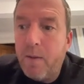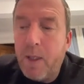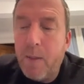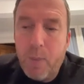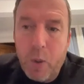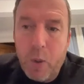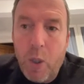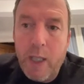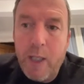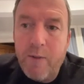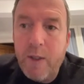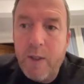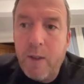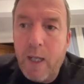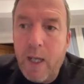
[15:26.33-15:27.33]
De
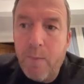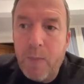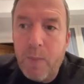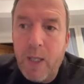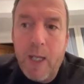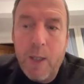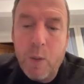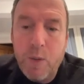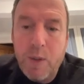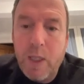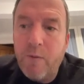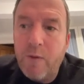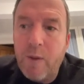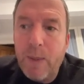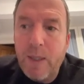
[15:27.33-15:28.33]
Bruyne and Bernardo
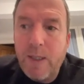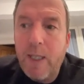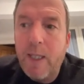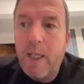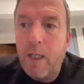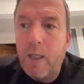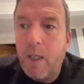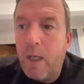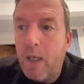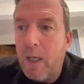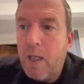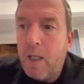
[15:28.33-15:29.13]
Silva in particular,